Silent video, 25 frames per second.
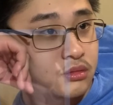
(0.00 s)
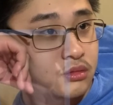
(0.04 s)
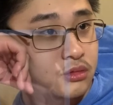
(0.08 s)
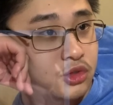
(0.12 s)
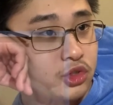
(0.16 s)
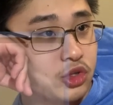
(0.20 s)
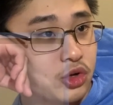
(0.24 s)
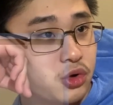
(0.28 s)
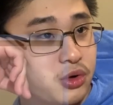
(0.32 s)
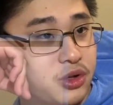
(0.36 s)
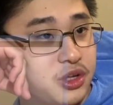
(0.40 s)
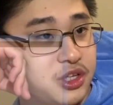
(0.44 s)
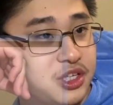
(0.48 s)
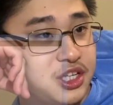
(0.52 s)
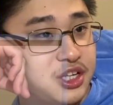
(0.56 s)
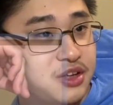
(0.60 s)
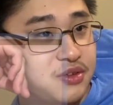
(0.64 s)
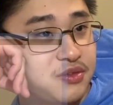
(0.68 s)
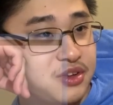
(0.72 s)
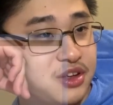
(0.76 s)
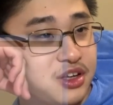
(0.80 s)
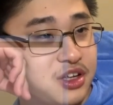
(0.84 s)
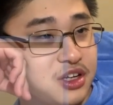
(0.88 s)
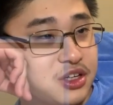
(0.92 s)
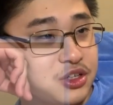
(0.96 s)
Dude, he didn't
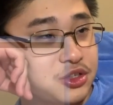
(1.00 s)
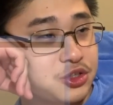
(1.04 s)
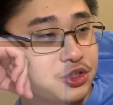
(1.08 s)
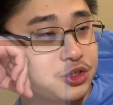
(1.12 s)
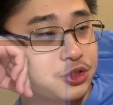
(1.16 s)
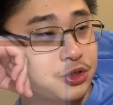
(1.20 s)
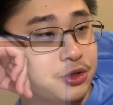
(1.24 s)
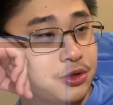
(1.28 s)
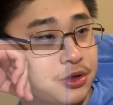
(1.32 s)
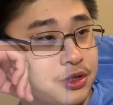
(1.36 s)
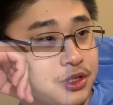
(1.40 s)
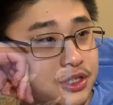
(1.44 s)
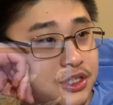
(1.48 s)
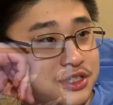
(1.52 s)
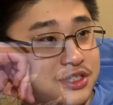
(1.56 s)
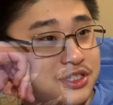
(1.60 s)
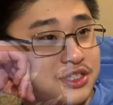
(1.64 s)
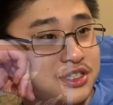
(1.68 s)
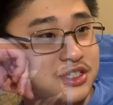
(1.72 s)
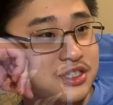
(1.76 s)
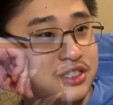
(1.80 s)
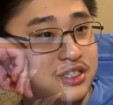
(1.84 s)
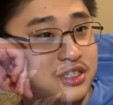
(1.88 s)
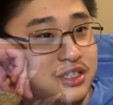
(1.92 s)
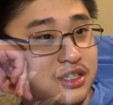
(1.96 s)
even get a
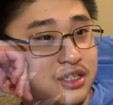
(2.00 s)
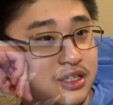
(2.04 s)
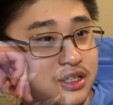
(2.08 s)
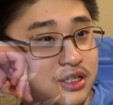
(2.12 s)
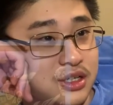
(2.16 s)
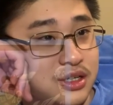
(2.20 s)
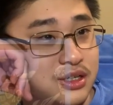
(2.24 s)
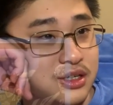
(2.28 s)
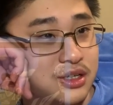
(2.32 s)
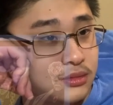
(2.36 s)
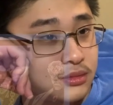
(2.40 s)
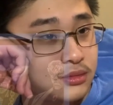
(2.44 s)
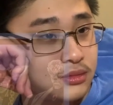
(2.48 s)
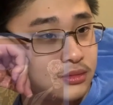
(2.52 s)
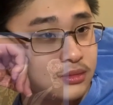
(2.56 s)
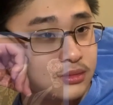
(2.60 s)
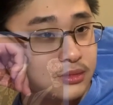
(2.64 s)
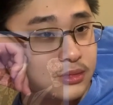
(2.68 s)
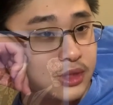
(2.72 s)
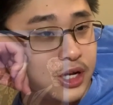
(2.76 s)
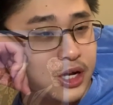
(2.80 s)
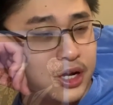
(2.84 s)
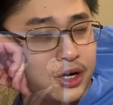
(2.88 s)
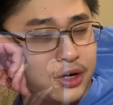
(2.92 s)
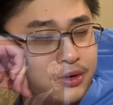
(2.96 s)
choice.
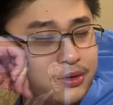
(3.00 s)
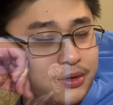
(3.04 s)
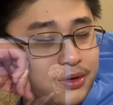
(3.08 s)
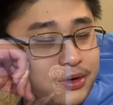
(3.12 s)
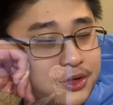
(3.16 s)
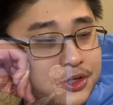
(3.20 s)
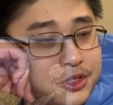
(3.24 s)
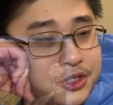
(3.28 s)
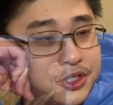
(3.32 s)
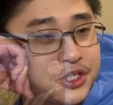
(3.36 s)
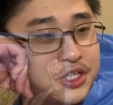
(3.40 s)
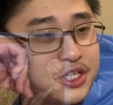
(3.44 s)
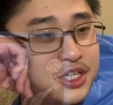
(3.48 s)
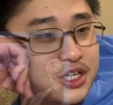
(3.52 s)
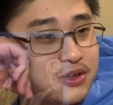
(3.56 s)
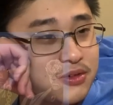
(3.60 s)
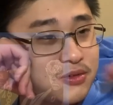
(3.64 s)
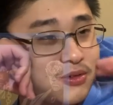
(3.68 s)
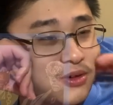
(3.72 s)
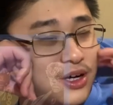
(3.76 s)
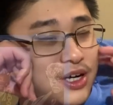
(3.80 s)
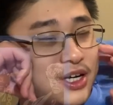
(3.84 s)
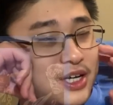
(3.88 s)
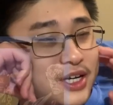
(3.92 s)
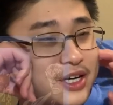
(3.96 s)
I don't understand
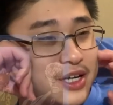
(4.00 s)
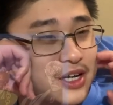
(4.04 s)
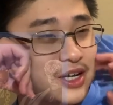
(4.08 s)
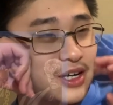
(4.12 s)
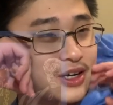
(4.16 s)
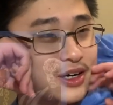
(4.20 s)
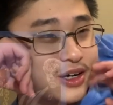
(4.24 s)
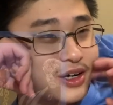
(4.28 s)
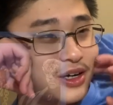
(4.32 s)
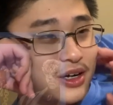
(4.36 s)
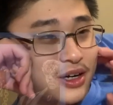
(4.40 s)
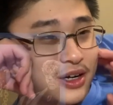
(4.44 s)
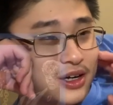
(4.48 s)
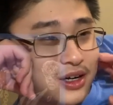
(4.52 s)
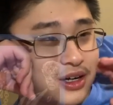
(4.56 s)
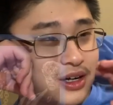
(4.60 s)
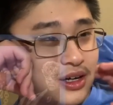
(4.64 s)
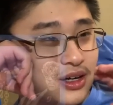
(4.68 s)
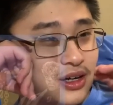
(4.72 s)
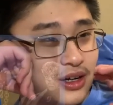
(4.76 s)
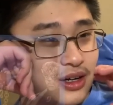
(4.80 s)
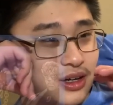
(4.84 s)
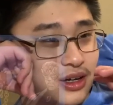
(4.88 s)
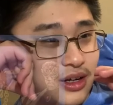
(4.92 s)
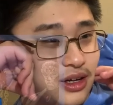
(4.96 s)
why
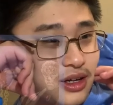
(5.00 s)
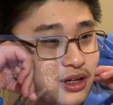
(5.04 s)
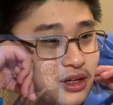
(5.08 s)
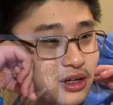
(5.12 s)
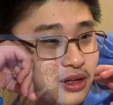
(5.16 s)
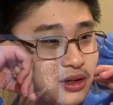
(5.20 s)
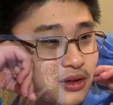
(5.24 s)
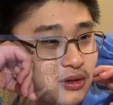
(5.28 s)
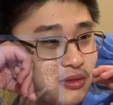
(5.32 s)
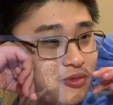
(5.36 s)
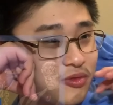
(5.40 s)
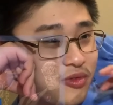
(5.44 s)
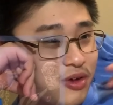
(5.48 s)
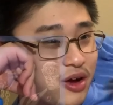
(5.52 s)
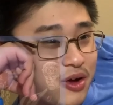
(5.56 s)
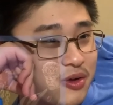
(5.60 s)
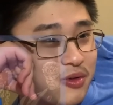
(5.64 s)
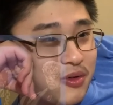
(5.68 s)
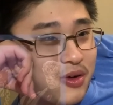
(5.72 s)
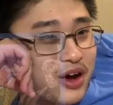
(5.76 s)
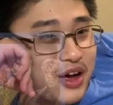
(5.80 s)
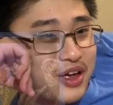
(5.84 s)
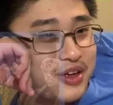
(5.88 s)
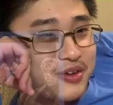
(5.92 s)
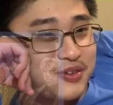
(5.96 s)

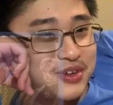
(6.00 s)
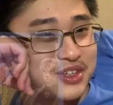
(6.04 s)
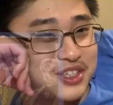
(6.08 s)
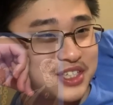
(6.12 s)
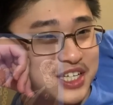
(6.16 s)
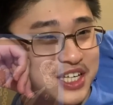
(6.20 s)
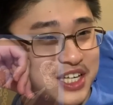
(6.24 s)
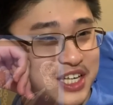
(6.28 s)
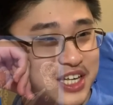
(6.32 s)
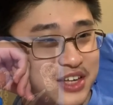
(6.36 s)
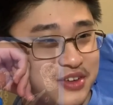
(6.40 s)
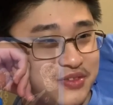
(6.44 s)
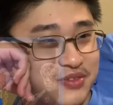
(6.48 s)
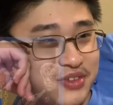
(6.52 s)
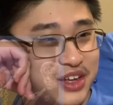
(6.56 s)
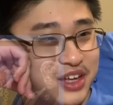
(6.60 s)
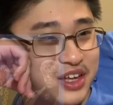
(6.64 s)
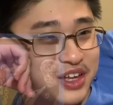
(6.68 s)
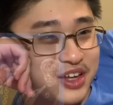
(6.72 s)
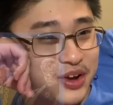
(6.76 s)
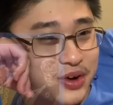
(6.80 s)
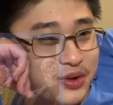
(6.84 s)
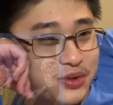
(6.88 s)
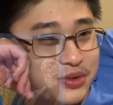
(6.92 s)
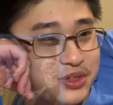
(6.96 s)
would he even
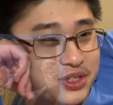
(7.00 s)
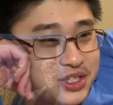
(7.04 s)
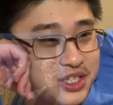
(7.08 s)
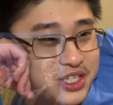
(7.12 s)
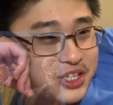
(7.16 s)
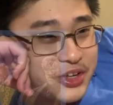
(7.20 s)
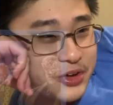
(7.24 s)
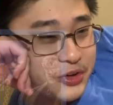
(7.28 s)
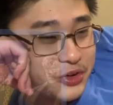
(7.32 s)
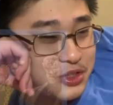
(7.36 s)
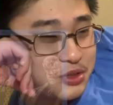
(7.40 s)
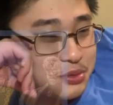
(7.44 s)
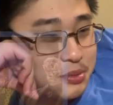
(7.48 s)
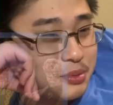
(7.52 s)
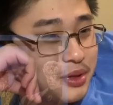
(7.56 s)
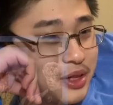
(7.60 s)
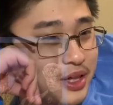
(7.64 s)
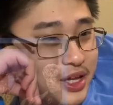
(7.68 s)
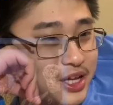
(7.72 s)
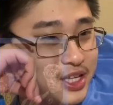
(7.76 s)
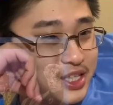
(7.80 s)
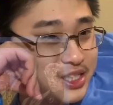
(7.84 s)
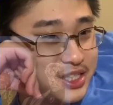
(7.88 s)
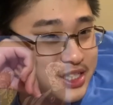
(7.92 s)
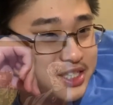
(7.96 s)
go to Dio's
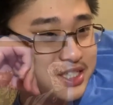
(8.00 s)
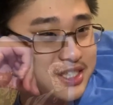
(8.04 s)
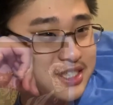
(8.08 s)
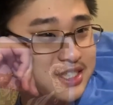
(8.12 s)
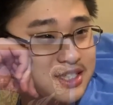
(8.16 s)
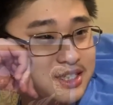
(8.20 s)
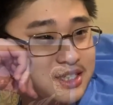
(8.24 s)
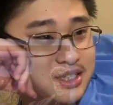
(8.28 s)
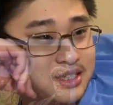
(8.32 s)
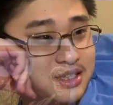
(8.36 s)
place?